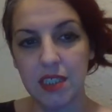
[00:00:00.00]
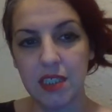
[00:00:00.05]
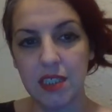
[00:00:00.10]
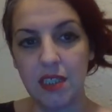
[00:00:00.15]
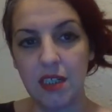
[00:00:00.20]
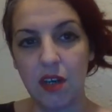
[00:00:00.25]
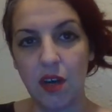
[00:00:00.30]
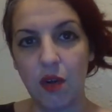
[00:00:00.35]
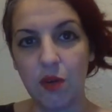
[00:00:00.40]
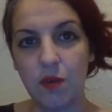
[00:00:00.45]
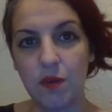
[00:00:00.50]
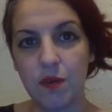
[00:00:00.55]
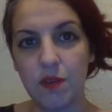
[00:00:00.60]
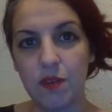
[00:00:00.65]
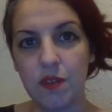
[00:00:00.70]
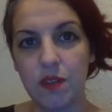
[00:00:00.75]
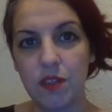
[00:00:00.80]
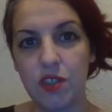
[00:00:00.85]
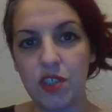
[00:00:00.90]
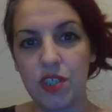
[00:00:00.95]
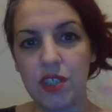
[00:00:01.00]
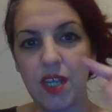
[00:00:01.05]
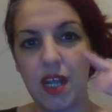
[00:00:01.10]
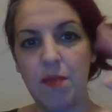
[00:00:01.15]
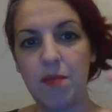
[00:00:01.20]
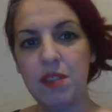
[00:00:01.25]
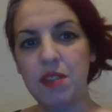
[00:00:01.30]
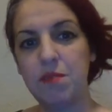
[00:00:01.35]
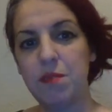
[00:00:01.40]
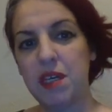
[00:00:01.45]
So she's
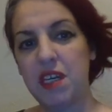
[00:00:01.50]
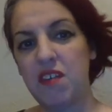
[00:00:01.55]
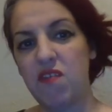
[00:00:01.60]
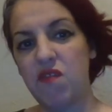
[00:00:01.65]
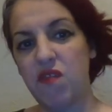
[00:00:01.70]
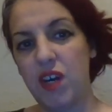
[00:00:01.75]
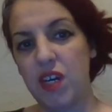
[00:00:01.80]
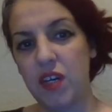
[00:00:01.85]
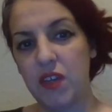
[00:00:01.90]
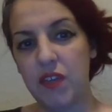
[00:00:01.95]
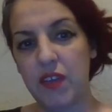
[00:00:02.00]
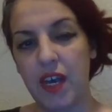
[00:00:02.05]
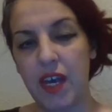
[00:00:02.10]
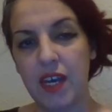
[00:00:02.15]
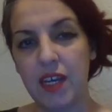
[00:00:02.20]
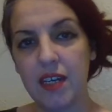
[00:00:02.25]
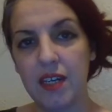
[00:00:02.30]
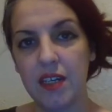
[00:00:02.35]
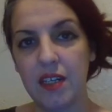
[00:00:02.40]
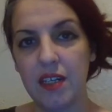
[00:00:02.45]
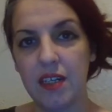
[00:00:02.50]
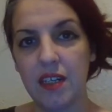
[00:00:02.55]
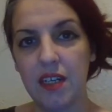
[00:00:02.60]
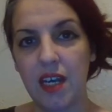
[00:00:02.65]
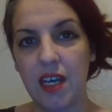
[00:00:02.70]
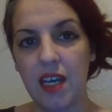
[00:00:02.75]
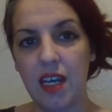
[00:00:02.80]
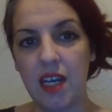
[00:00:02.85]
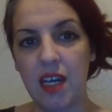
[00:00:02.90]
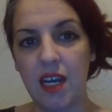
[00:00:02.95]
almost making fun of that.
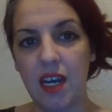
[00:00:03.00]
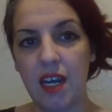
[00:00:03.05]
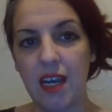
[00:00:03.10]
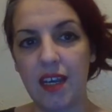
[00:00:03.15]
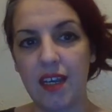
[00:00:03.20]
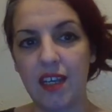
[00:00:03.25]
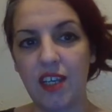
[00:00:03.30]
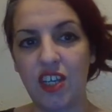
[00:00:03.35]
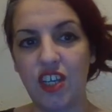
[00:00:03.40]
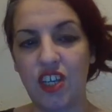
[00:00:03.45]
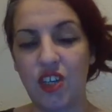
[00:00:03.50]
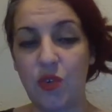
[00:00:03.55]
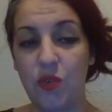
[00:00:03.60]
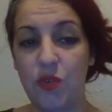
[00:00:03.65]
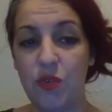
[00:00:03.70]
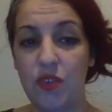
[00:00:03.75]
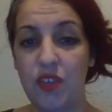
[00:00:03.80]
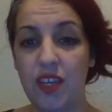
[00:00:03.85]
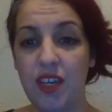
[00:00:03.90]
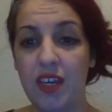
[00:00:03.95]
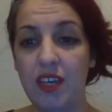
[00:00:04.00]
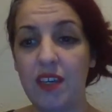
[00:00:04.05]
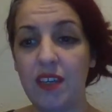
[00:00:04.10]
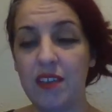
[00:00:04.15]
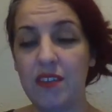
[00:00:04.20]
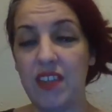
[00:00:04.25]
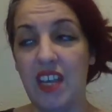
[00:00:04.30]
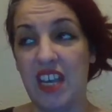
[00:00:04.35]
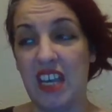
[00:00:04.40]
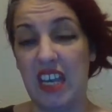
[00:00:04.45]
Kind of like, you think
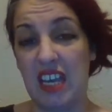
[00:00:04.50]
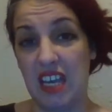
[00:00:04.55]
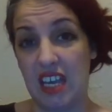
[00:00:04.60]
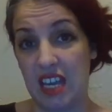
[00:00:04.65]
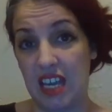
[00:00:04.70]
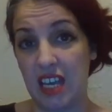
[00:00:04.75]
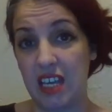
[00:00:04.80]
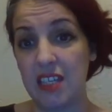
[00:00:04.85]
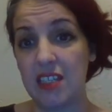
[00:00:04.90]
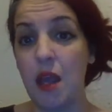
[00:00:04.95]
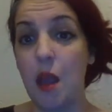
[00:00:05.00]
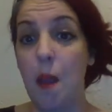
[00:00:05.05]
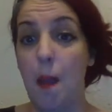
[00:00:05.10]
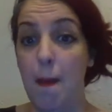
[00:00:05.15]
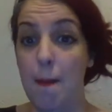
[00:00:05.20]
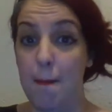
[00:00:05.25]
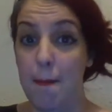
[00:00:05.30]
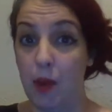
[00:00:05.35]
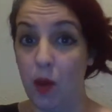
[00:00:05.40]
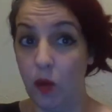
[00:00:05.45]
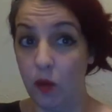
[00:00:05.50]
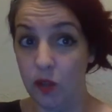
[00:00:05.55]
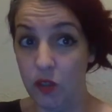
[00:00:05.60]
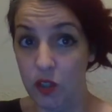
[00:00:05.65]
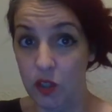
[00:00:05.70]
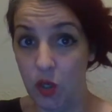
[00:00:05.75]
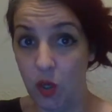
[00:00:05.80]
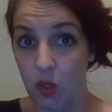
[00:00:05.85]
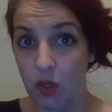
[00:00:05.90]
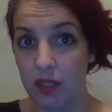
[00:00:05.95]
that he's
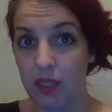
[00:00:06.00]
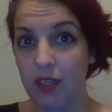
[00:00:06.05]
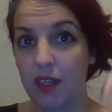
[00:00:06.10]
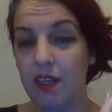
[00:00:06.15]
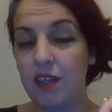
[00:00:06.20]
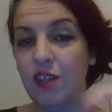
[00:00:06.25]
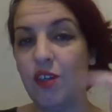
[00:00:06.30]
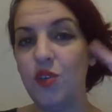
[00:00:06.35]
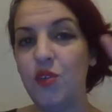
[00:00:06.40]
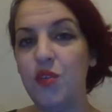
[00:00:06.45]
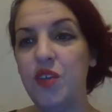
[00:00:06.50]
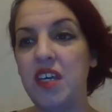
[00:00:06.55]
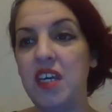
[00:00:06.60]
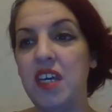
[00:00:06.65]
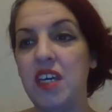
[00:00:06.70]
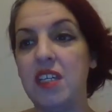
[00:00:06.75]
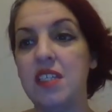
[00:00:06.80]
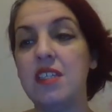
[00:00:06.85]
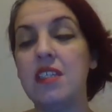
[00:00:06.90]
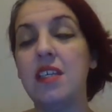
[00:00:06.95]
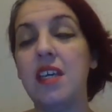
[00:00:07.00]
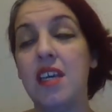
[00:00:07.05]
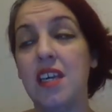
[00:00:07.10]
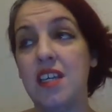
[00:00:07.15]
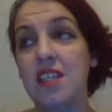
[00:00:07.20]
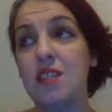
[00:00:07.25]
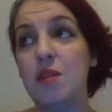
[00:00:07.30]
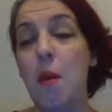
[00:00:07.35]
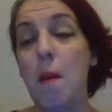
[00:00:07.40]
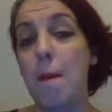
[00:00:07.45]
controlling, you think he
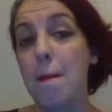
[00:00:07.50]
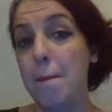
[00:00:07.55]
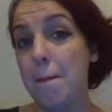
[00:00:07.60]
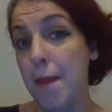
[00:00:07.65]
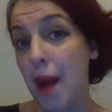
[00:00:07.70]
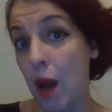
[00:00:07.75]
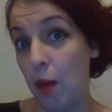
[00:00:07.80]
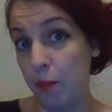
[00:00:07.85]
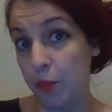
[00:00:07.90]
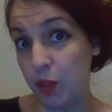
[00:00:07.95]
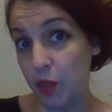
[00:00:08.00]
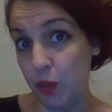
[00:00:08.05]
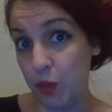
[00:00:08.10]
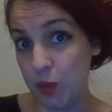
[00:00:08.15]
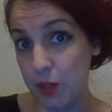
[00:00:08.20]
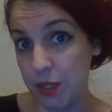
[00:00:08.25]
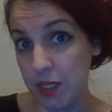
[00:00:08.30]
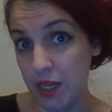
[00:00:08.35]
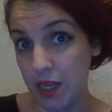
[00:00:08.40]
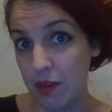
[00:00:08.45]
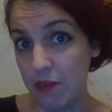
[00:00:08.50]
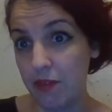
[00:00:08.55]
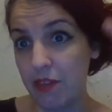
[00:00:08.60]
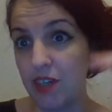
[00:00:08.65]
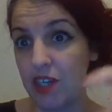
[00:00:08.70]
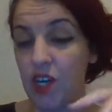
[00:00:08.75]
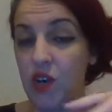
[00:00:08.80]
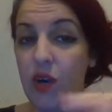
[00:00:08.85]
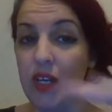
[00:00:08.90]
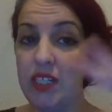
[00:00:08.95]
is abusive.
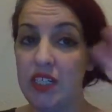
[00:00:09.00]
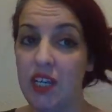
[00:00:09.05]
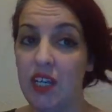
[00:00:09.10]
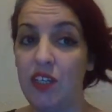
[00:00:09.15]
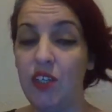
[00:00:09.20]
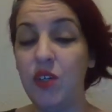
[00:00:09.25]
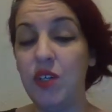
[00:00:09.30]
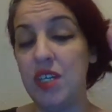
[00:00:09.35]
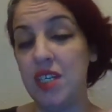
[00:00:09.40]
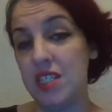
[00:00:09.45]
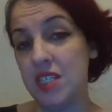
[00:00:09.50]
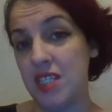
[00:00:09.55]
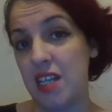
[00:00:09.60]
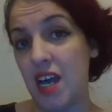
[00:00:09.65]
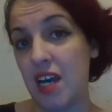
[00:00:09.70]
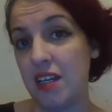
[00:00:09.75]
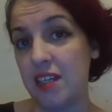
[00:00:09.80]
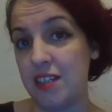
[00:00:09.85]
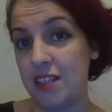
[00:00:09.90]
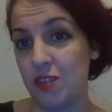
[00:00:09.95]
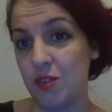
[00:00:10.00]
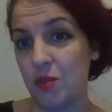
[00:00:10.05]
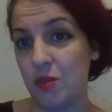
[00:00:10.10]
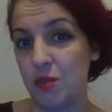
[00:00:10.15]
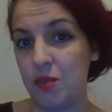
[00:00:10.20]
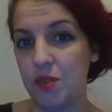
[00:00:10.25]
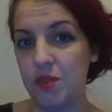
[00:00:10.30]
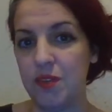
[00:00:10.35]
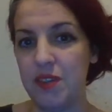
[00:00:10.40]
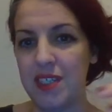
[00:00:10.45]
No, I tell you, he's not. He's
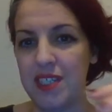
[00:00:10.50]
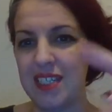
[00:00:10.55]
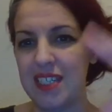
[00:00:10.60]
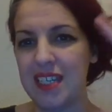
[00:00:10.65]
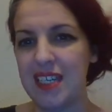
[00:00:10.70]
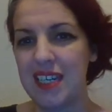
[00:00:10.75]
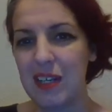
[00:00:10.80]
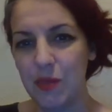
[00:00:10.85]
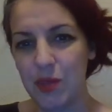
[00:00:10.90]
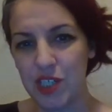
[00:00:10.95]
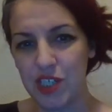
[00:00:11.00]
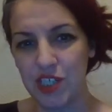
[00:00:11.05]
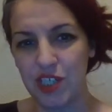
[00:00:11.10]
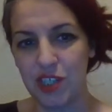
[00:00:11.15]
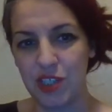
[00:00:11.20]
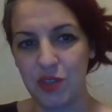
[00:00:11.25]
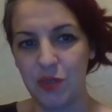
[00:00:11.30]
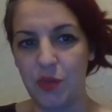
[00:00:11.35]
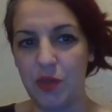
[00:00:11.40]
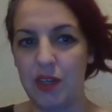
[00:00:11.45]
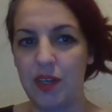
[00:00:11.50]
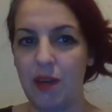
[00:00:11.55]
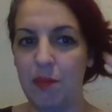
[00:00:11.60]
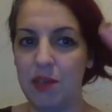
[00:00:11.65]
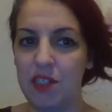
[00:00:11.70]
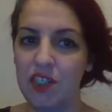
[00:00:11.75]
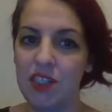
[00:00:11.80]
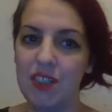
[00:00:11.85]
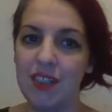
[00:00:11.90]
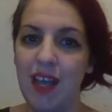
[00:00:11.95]
cool. This is kind of what she's doing. I
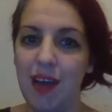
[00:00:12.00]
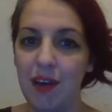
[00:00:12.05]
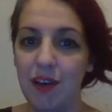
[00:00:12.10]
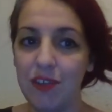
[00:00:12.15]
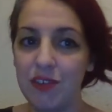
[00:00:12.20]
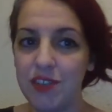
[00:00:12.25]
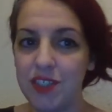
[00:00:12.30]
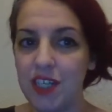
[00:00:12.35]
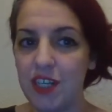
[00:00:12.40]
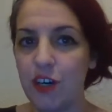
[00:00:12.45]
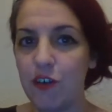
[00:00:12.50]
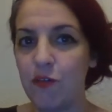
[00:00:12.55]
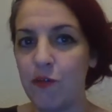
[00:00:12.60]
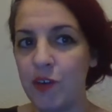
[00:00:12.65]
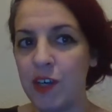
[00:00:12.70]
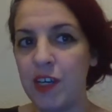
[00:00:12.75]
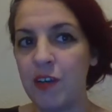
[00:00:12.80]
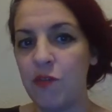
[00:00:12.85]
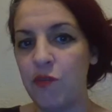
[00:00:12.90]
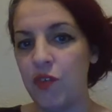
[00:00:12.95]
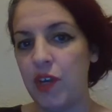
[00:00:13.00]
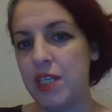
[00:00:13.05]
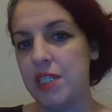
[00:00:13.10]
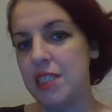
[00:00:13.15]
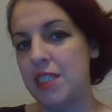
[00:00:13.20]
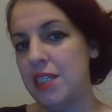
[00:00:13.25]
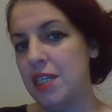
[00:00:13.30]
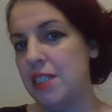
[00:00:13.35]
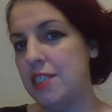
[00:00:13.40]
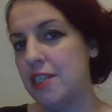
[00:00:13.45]
mean, she's not. I don't see her freaking face
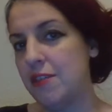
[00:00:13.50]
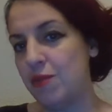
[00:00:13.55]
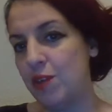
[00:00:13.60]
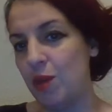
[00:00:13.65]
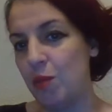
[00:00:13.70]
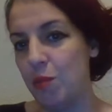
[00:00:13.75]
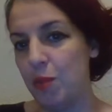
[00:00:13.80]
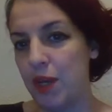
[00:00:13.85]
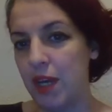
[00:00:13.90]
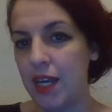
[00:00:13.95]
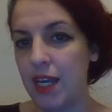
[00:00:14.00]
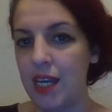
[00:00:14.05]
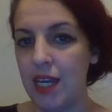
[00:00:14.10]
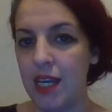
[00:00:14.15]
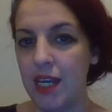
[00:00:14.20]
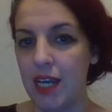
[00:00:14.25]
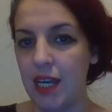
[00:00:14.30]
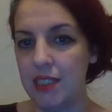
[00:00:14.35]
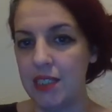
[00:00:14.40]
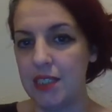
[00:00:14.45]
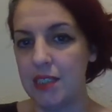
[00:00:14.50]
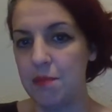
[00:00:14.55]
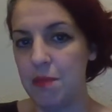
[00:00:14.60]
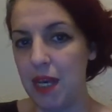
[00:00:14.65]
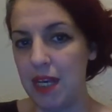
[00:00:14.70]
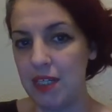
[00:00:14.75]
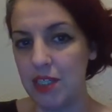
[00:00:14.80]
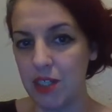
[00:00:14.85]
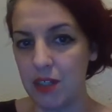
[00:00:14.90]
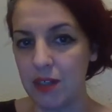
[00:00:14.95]
in an interview, but I just
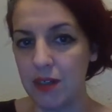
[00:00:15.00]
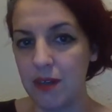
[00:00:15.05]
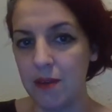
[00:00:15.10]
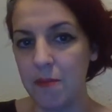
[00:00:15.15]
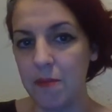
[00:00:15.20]
imagine.